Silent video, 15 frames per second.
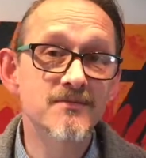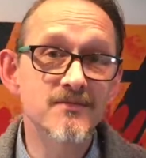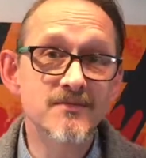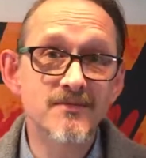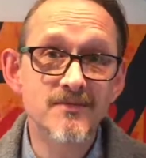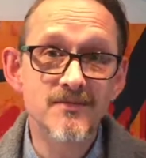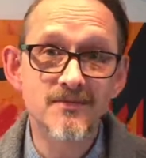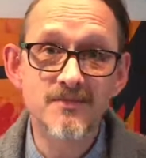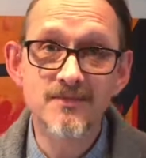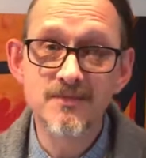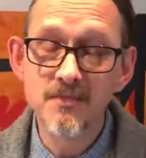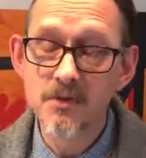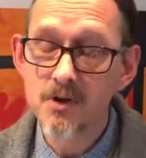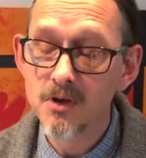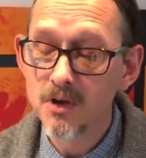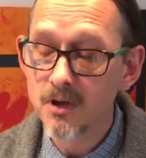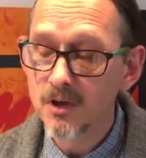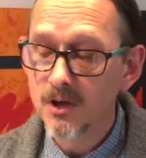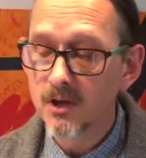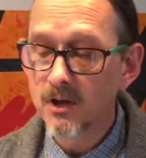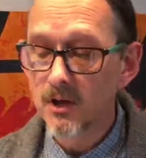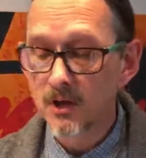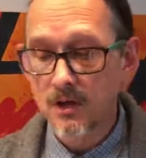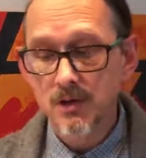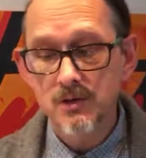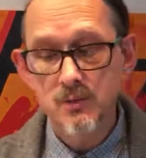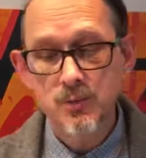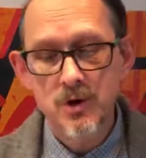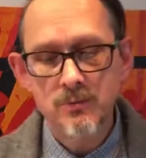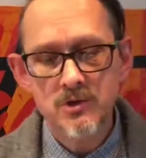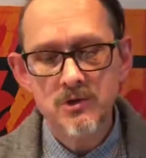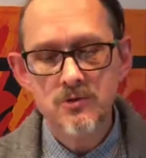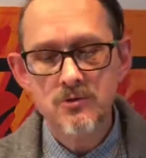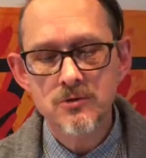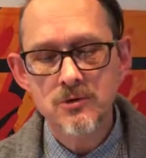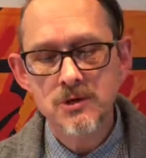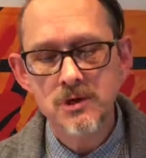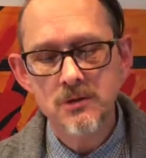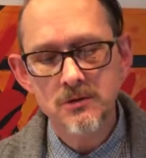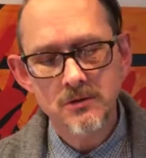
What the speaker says: This poem is called